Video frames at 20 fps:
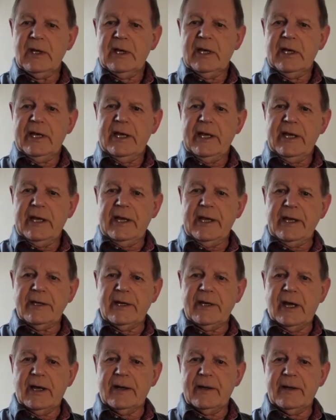he'd
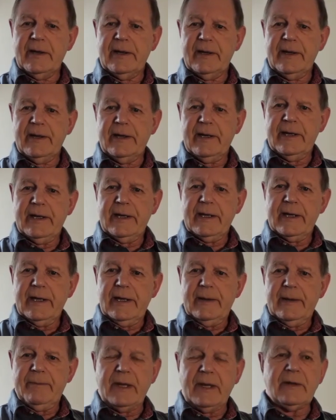
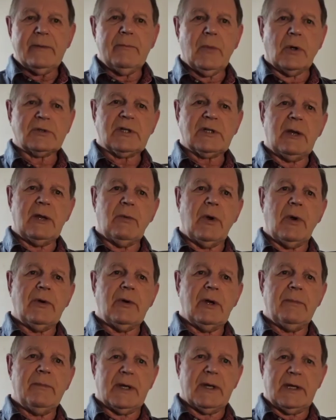been mortally wounded
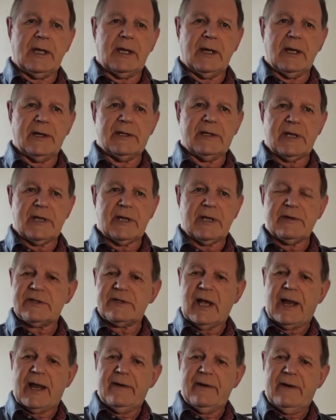but killed his own
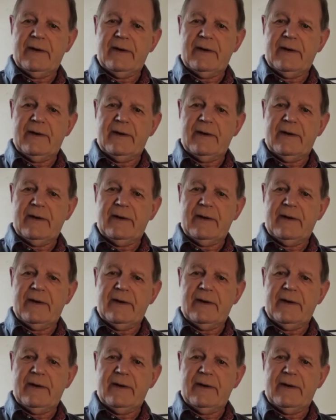son.